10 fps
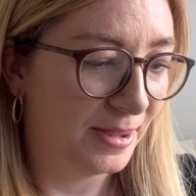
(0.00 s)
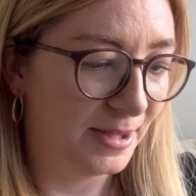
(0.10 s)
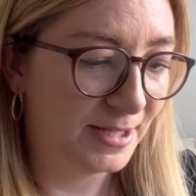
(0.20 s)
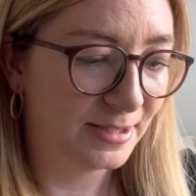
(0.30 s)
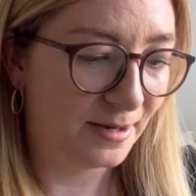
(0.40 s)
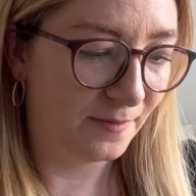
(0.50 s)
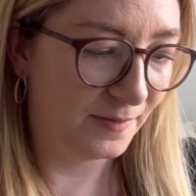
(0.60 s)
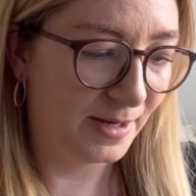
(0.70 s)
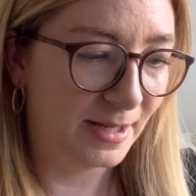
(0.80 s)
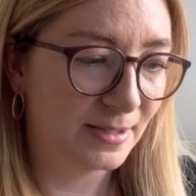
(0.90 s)
This stuff
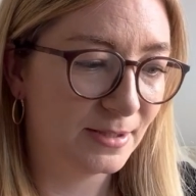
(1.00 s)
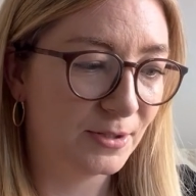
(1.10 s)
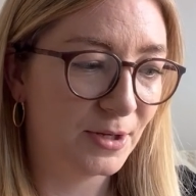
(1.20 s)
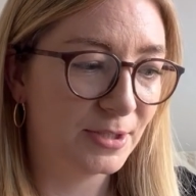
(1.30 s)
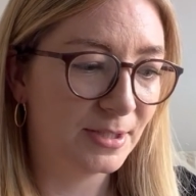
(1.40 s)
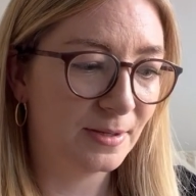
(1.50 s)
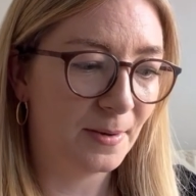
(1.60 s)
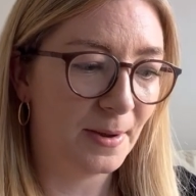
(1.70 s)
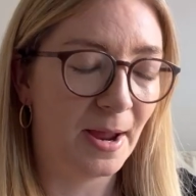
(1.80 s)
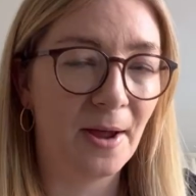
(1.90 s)
is just,
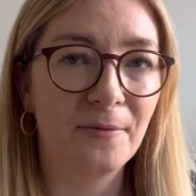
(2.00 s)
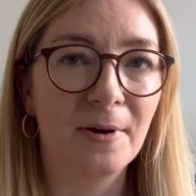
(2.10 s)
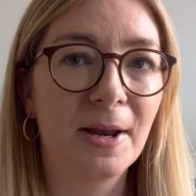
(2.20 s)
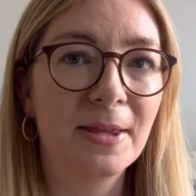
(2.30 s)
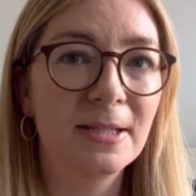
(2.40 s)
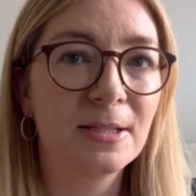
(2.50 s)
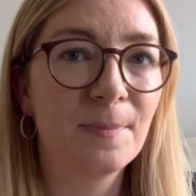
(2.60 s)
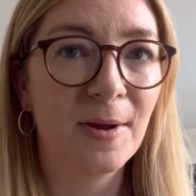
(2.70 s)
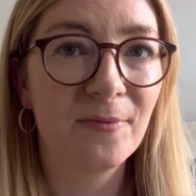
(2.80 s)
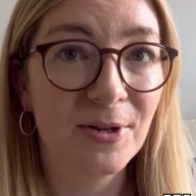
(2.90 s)
I feel like this is
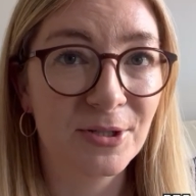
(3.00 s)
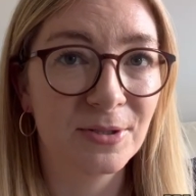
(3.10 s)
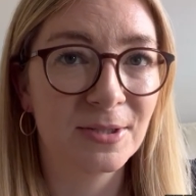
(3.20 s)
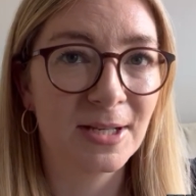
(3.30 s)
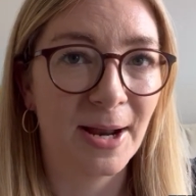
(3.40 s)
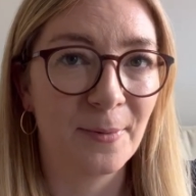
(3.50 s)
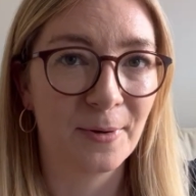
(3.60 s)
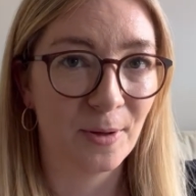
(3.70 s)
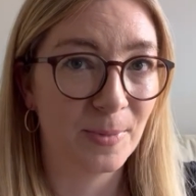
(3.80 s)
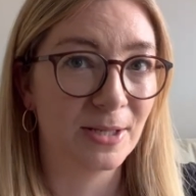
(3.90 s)
my visions now
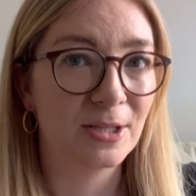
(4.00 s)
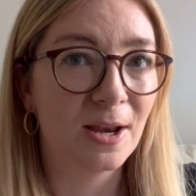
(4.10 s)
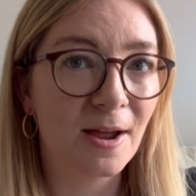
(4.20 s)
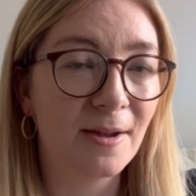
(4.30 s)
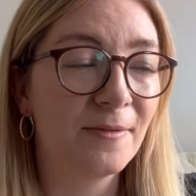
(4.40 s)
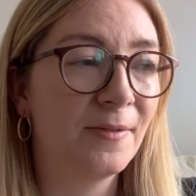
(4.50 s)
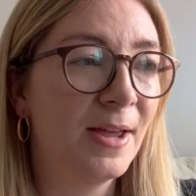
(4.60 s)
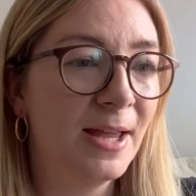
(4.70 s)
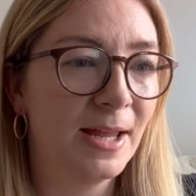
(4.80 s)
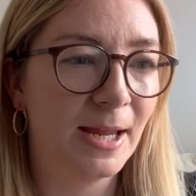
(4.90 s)
coming to life
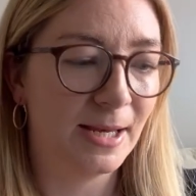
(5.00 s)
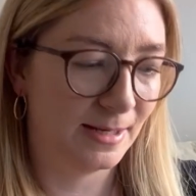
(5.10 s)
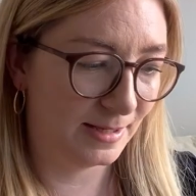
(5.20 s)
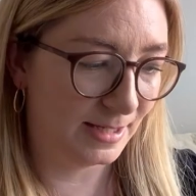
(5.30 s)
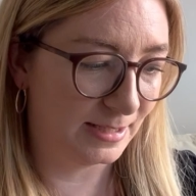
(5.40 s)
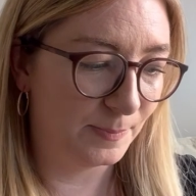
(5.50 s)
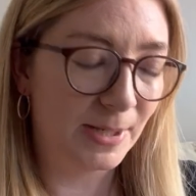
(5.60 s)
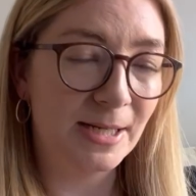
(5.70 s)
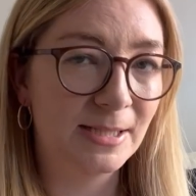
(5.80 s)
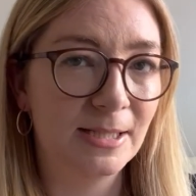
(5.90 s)
in these
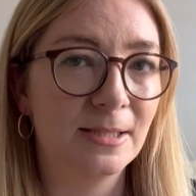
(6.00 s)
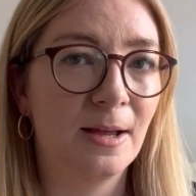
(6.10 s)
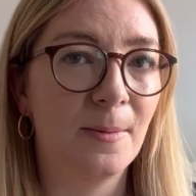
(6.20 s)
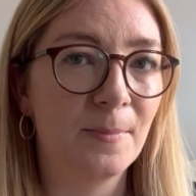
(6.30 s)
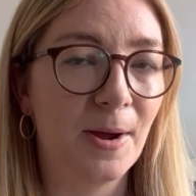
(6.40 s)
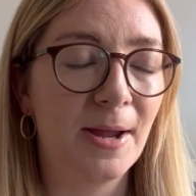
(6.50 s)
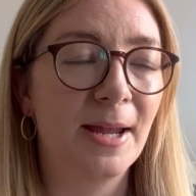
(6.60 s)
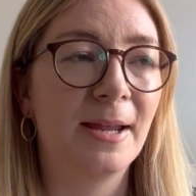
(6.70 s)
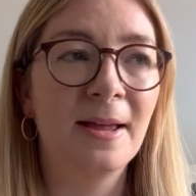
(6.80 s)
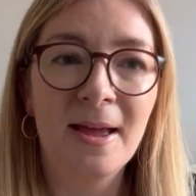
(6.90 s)
pieces that I'm buying.